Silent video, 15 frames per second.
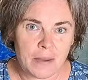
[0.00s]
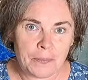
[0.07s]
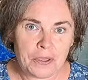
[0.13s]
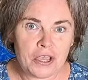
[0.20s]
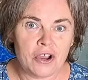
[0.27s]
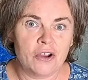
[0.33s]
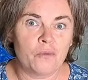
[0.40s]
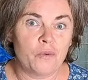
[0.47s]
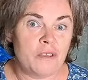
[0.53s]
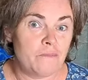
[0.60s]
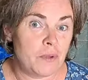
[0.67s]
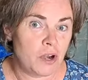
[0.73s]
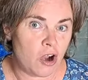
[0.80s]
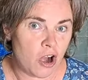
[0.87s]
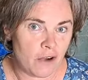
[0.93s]
up here, we've
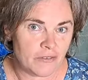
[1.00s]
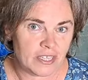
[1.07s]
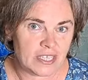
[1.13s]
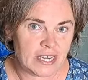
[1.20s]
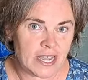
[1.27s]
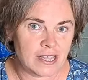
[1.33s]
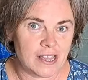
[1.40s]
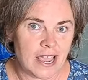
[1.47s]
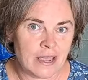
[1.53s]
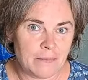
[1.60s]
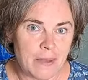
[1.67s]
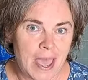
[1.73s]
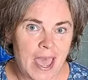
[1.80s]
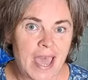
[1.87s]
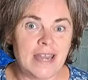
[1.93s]
been harvesting like
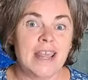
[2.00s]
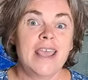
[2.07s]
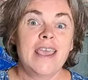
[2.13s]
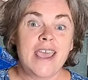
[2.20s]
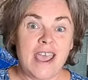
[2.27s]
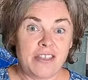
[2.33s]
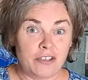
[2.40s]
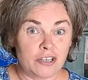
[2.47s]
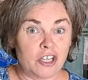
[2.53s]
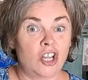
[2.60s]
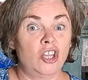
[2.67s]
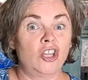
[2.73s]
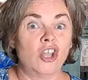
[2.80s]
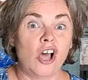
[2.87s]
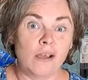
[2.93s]
mad and there's a
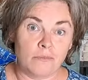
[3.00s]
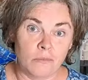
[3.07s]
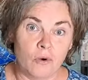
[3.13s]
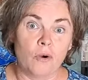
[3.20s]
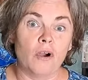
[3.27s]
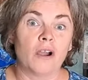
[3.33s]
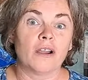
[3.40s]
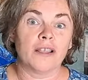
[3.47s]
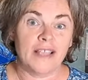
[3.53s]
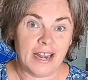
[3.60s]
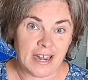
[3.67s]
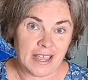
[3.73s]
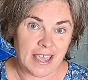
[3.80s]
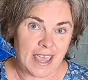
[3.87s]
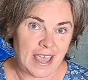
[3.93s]
lot more
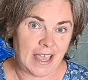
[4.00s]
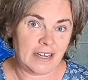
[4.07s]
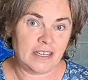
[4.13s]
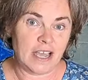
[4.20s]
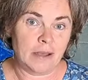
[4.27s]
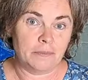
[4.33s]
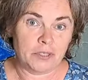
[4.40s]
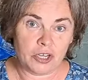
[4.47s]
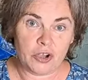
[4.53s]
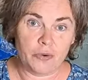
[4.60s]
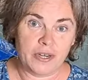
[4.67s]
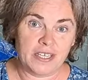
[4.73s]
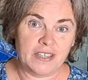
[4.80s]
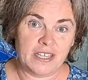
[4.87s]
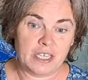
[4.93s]
getting canned up to go
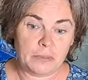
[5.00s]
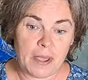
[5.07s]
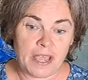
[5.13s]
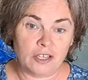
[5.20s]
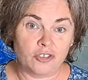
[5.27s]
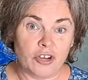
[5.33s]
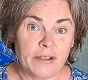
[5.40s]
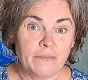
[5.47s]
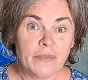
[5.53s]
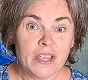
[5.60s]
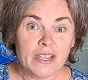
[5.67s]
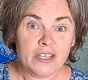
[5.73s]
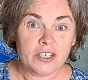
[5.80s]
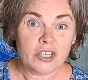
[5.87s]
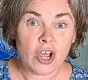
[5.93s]
into this pantry.
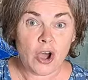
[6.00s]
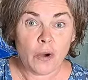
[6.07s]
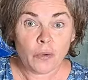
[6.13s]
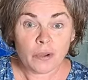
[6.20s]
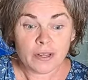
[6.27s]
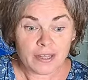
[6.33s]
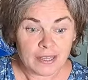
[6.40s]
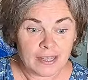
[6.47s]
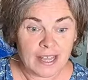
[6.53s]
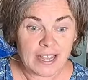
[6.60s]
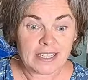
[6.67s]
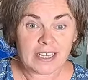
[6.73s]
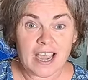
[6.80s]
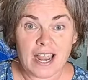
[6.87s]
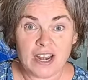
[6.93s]
So
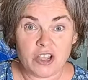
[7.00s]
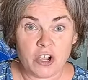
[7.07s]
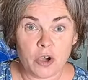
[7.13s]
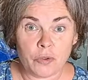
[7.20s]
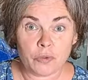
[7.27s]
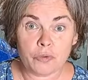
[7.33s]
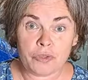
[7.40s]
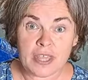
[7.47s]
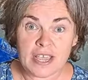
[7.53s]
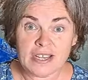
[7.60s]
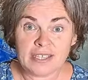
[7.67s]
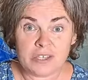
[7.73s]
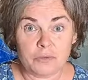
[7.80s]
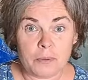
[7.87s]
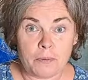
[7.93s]
let's kind of go through
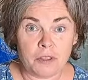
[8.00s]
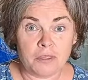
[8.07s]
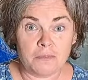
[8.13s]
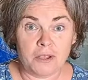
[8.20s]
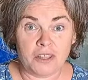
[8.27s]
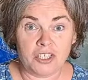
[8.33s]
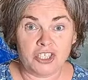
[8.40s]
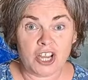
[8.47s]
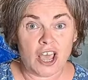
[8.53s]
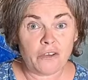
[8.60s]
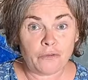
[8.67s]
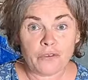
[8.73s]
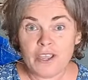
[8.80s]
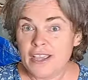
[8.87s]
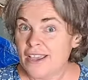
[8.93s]
things as we put them on the
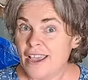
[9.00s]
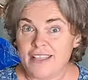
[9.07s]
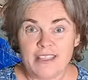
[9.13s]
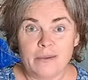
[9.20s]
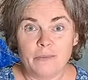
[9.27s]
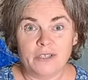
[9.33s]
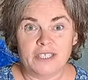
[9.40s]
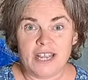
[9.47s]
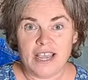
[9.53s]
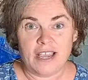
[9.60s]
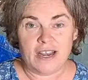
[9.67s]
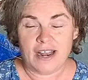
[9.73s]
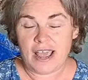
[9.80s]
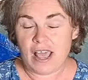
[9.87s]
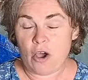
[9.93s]
shelf and then we'll take
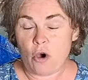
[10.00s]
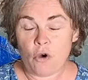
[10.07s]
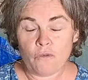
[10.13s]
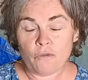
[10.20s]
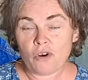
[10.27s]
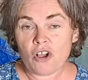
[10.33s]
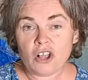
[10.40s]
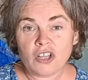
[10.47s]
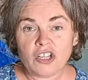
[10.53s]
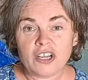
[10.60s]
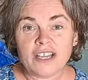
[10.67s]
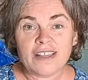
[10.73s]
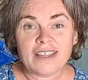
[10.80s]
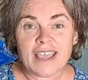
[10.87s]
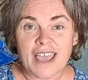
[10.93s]
an overall
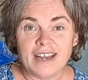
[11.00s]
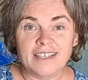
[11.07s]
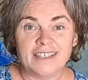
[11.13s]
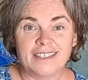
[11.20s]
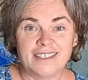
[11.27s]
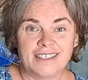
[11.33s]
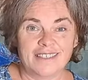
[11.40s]
look at the end.